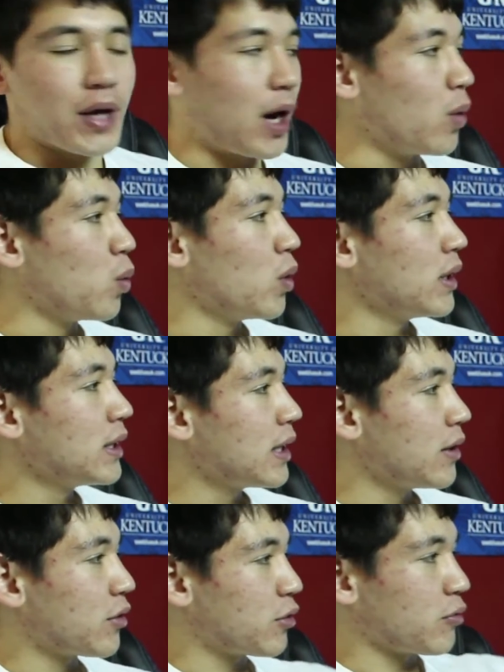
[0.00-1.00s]
I would
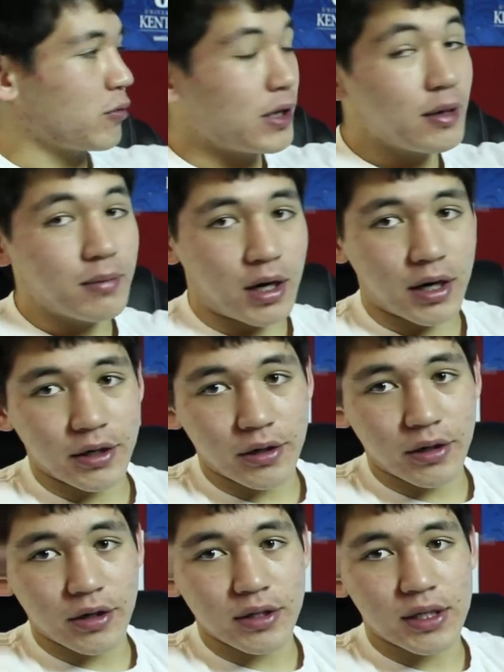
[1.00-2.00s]
get three
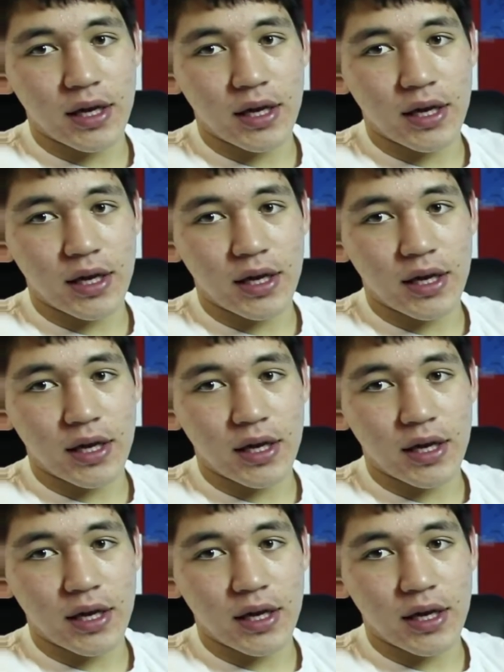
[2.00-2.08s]
monitors